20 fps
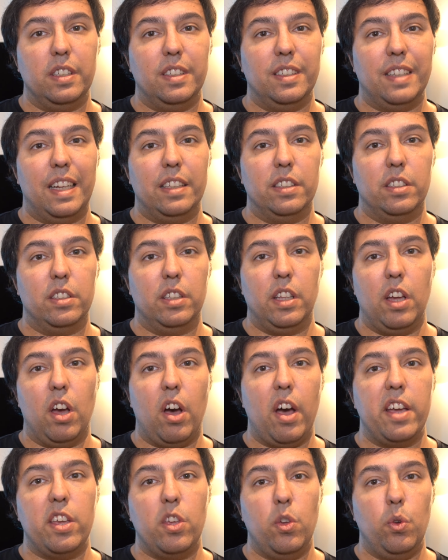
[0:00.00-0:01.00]
sensor. The
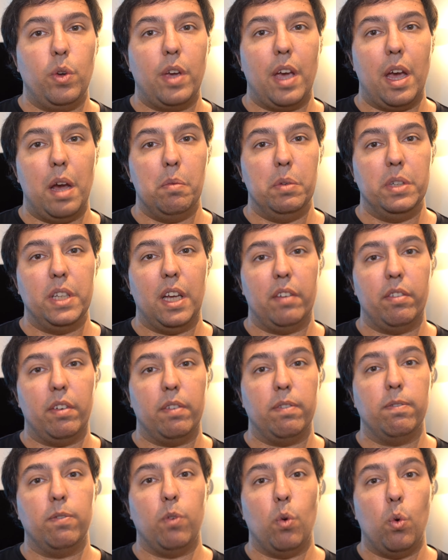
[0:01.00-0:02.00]
IQ cameras have a
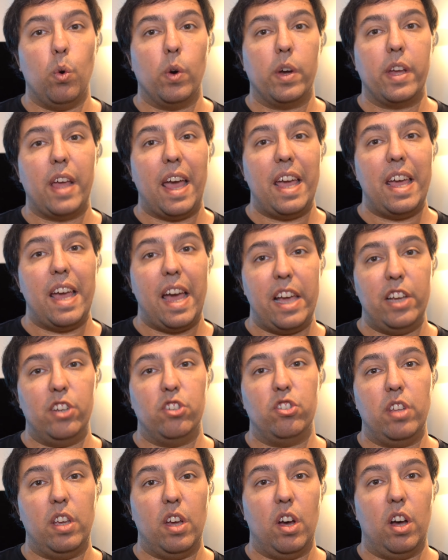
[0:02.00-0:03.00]
4K
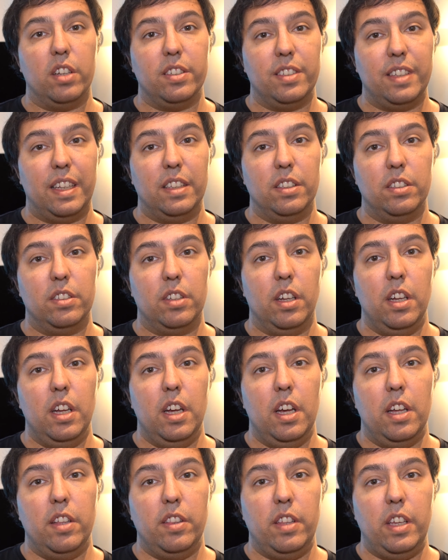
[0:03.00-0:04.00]
HDR sensor.
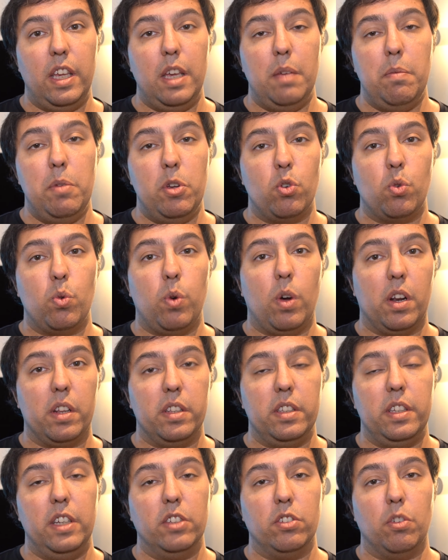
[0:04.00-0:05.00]
The image
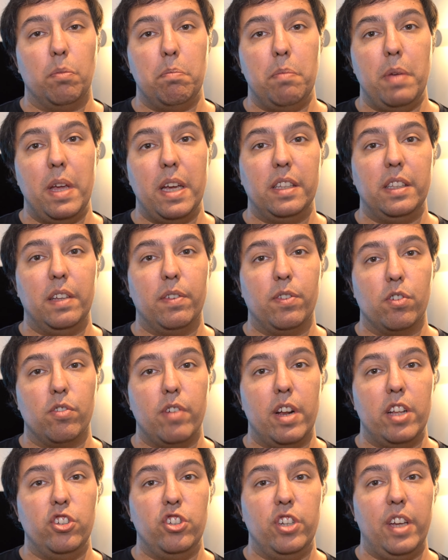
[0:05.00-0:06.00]
quality is a big
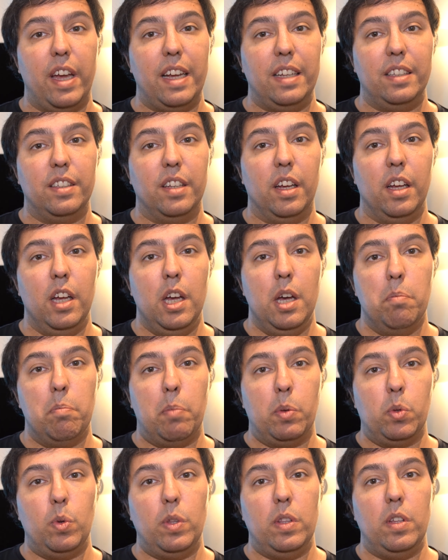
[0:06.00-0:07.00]
differentiator
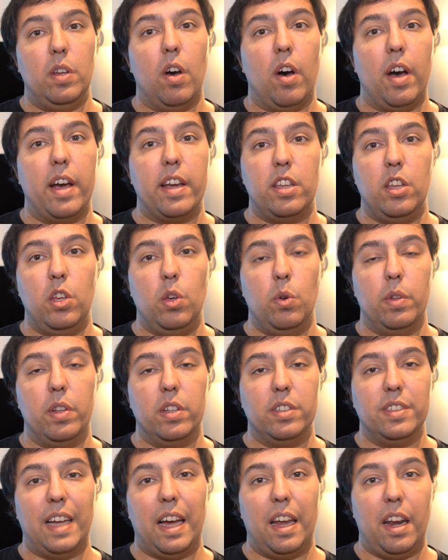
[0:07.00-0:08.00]
between the IQ and the
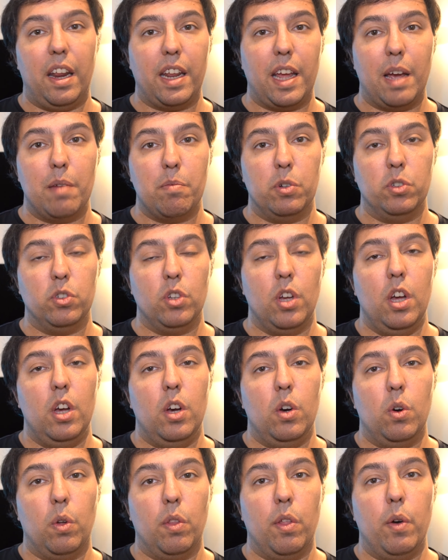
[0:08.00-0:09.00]
standard cameras.
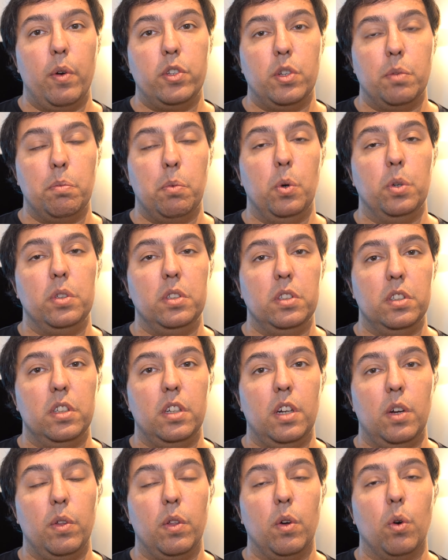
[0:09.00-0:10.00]
Although it's important to
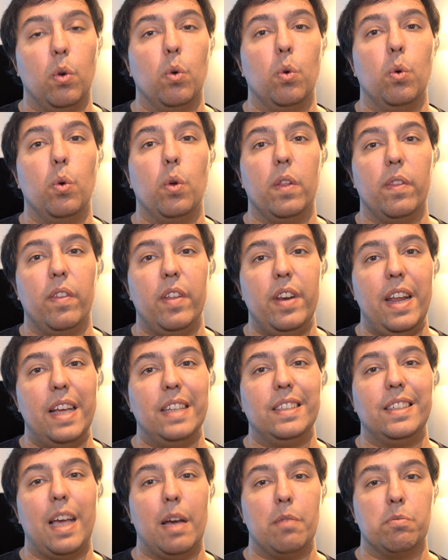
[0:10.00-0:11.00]
know that all of the
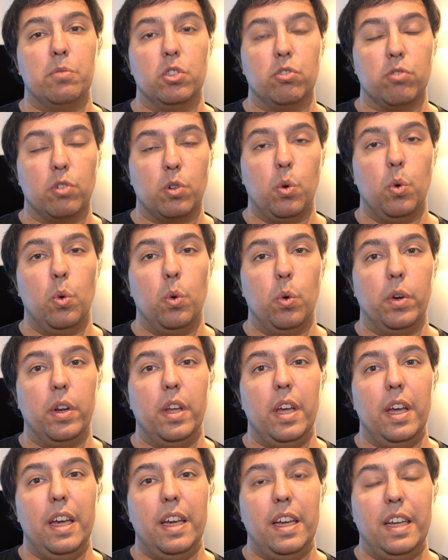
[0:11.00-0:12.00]
Nest cameras record
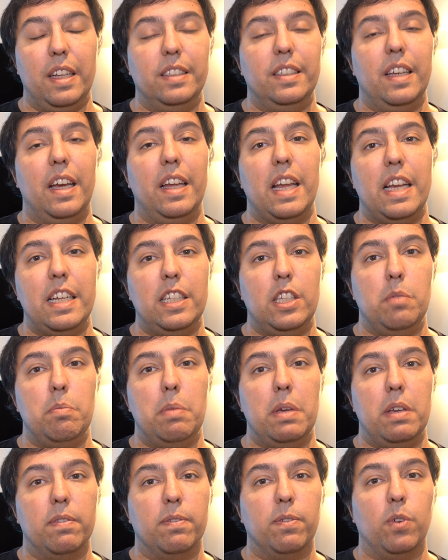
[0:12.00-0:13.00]
in
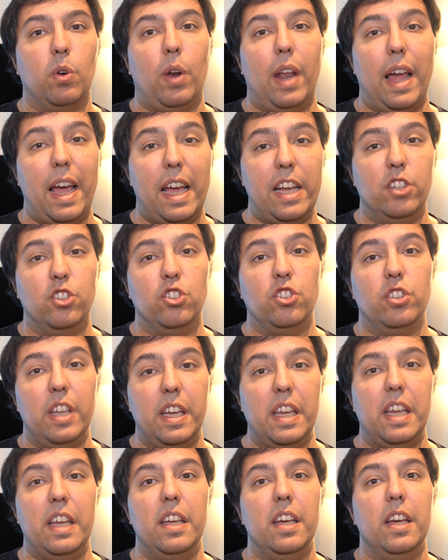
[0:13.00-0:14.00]
1080p full
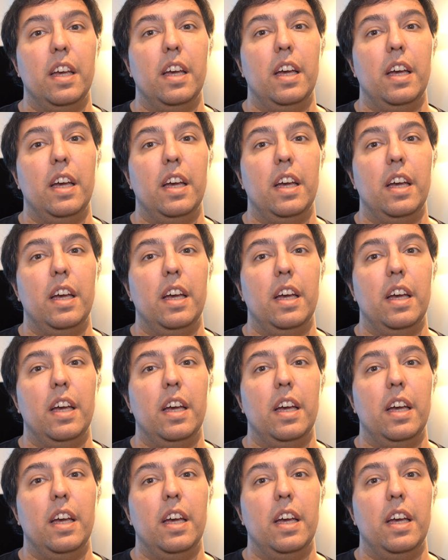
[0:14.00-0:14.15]
HD,